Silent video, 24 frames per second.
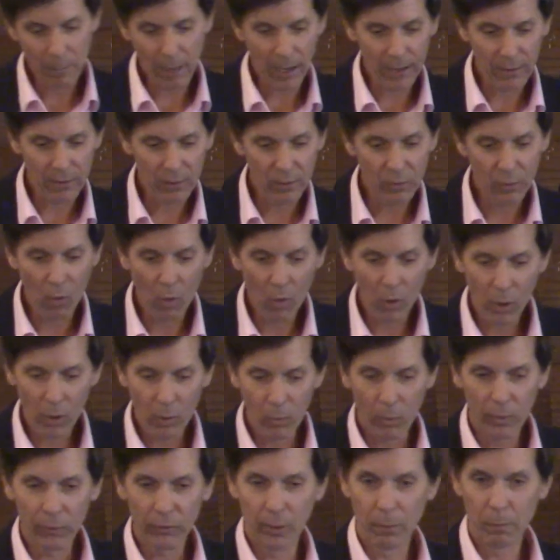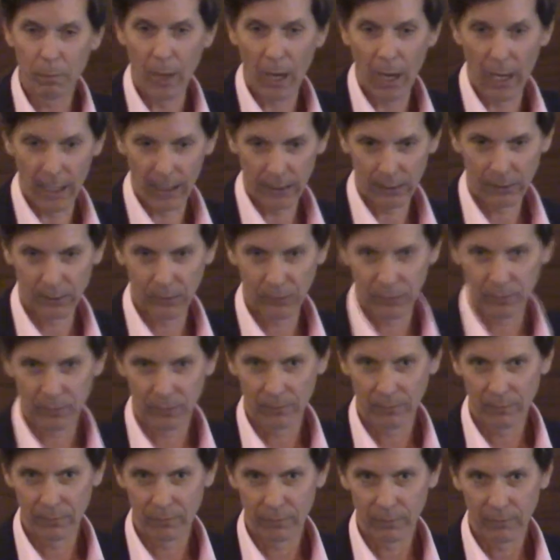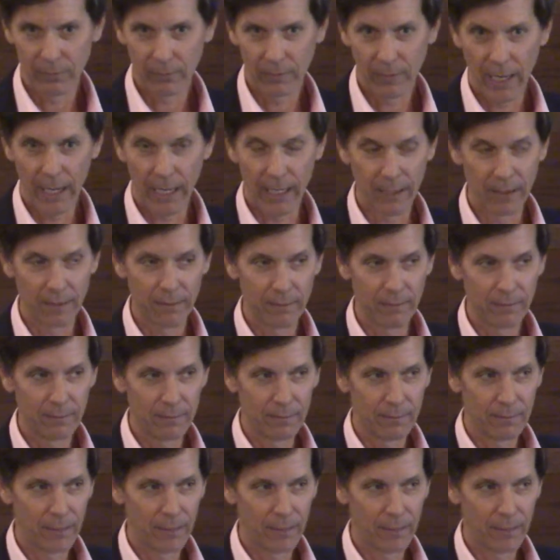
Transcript: the door was a box. And can